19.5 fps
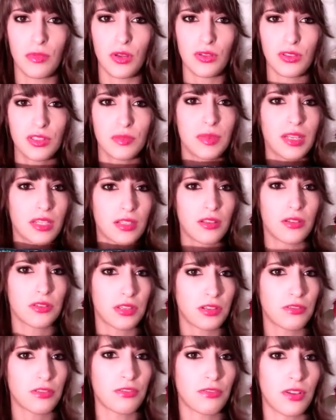most of my
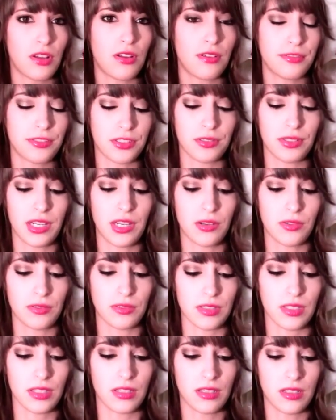clothing revolves
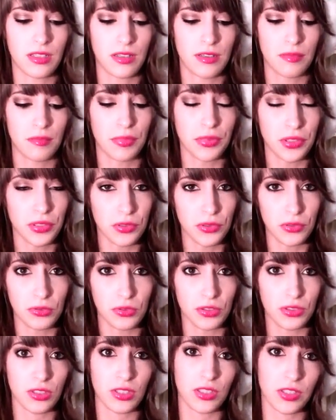around
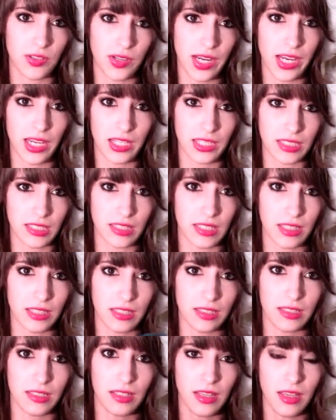blues and grays
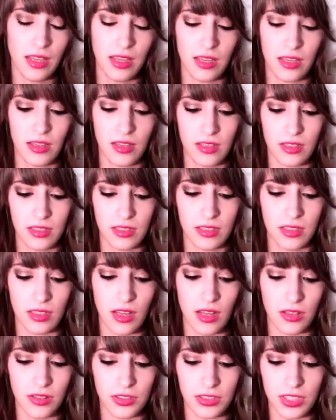and
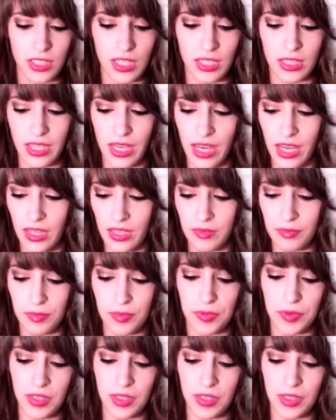colors like that.